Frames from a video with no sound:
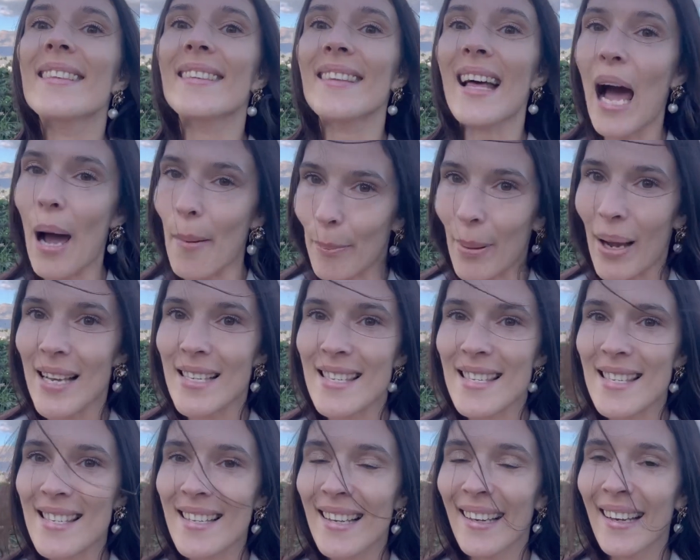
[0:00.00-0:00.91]

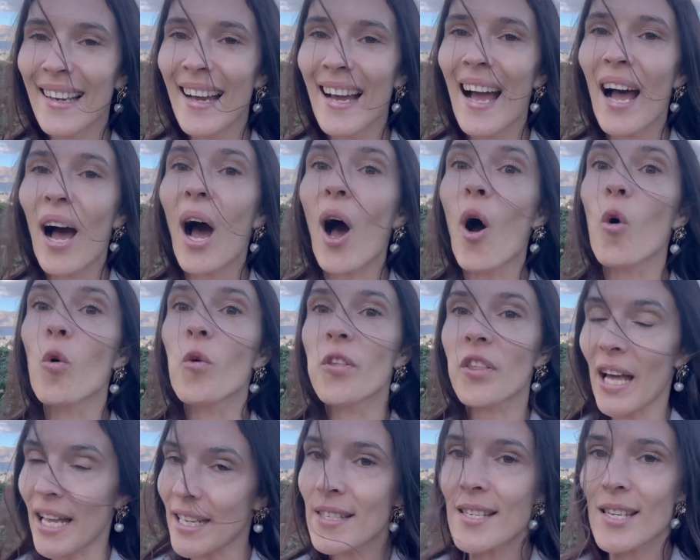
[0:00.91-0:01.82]
tapas,
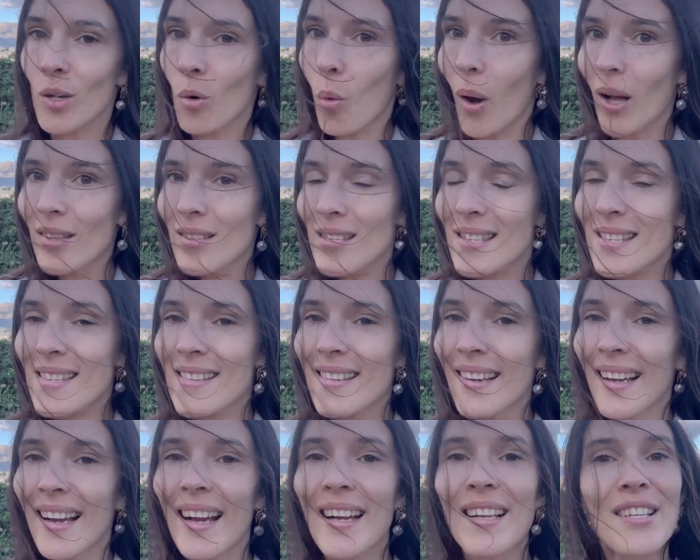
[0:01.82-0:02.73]
authentic ones.
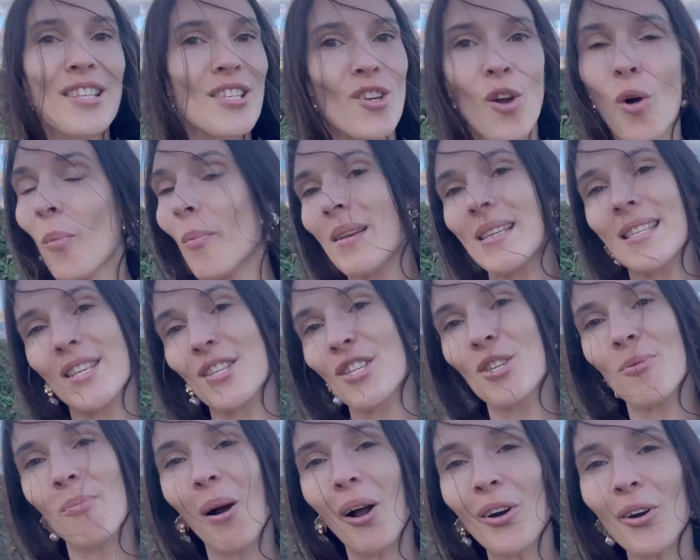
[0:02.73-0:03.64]
Don't miss it
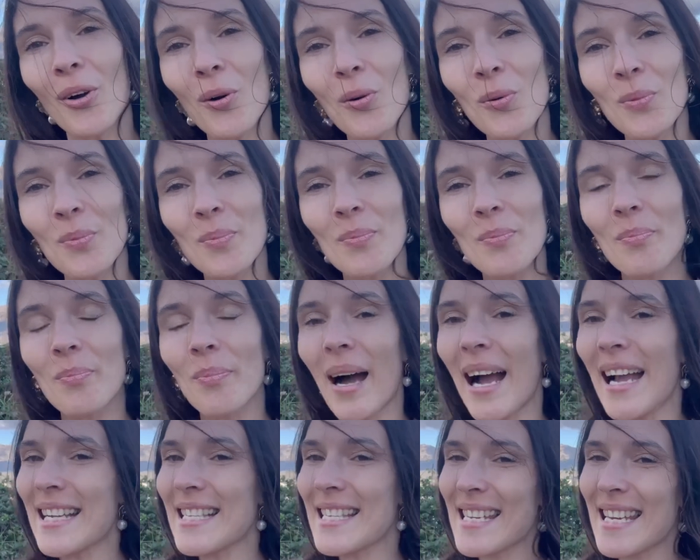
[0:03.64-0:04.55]
tomorrow.
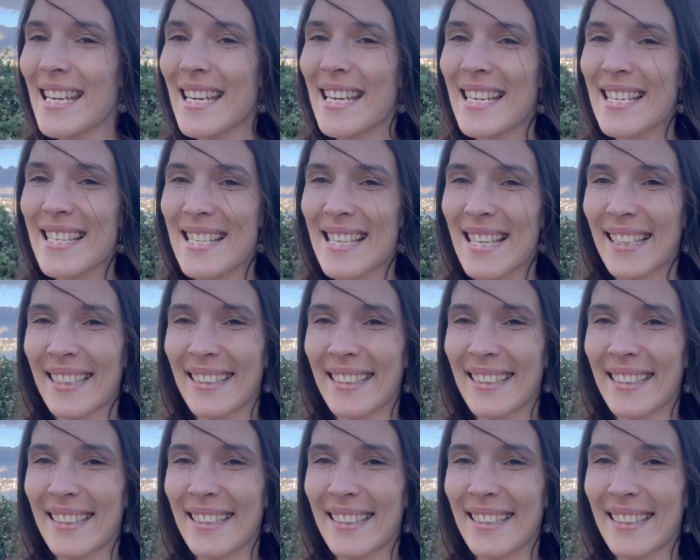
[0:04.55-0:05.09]
Bye, Dees.